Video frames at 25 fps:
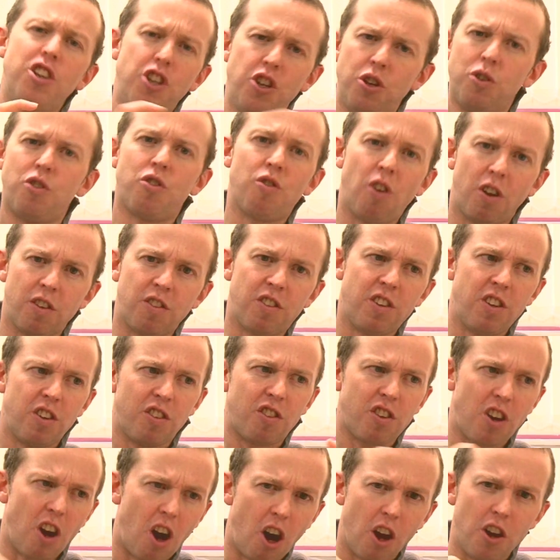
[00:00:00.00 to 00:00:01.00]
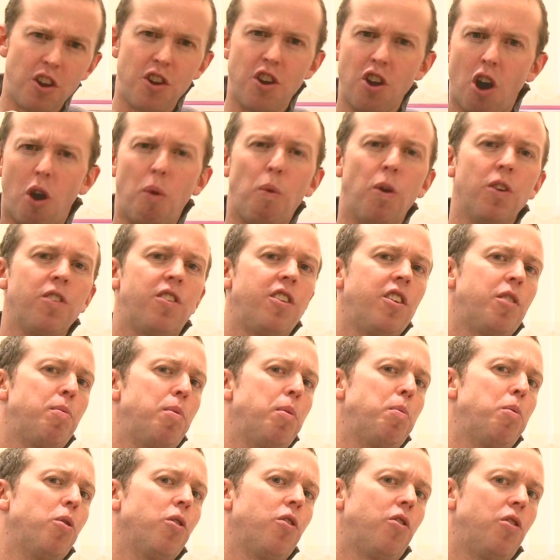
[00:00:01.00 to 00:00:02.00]
neutrons in the star not wanting to
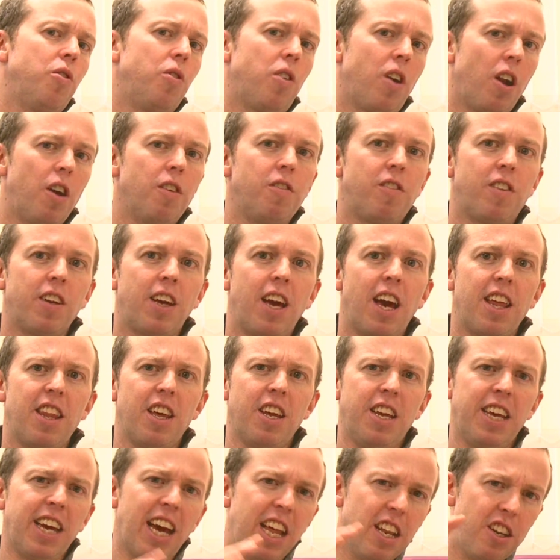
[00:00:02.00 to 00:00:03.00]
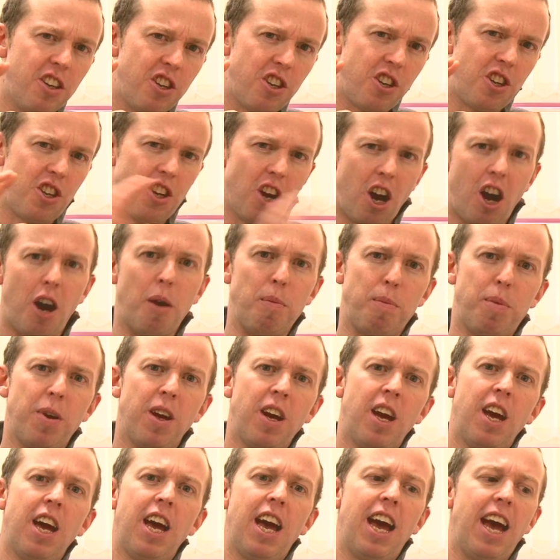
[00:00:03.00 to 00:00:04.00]
be put too close together. You get this sharp,
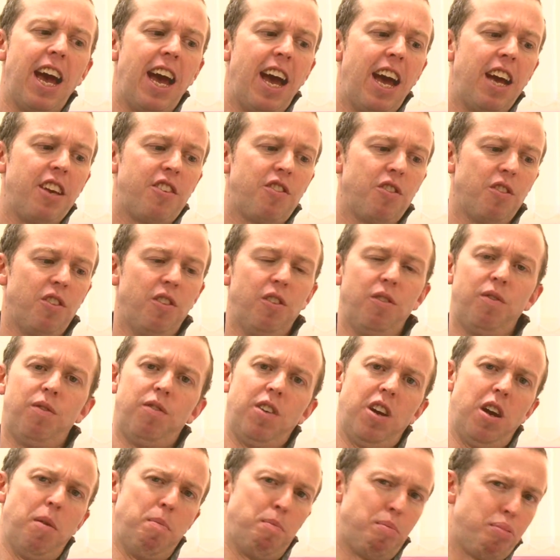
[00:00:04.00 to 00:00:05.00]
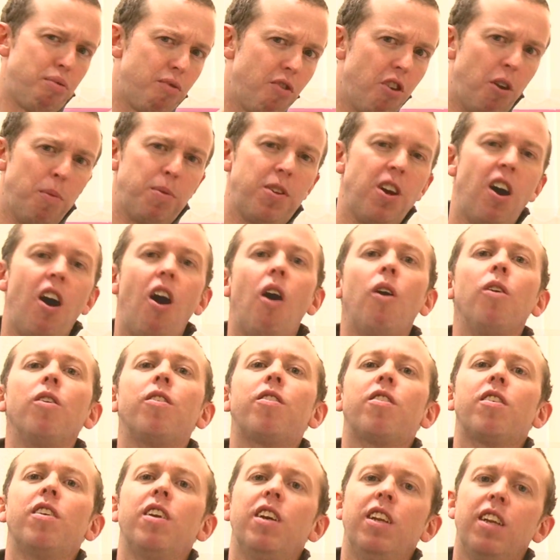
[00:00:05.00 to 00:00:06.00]
sort of abrupt
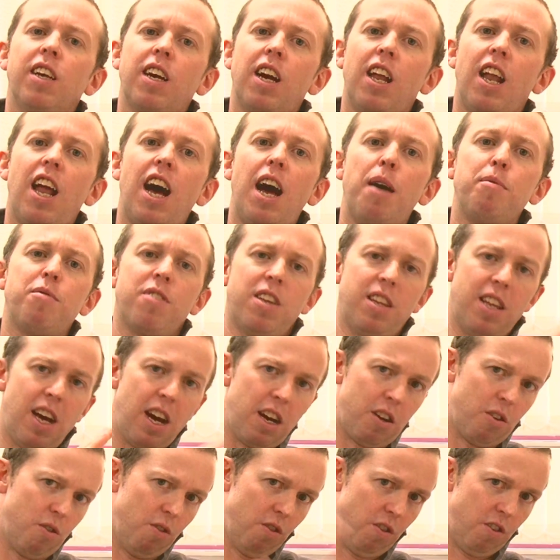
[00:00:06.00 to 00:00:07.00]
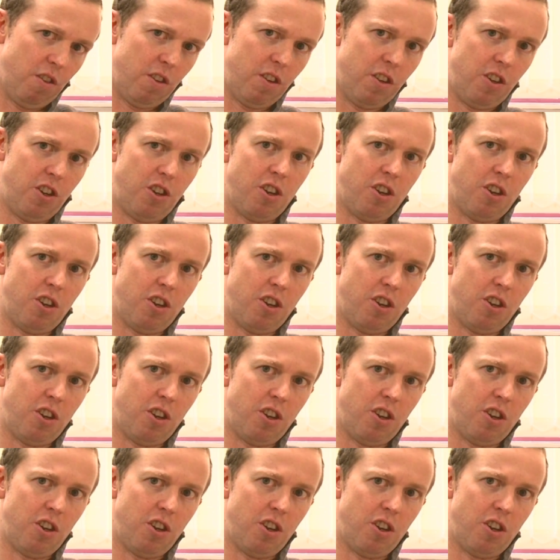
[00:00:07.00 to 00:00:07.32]
halt in the collapse, and that causes the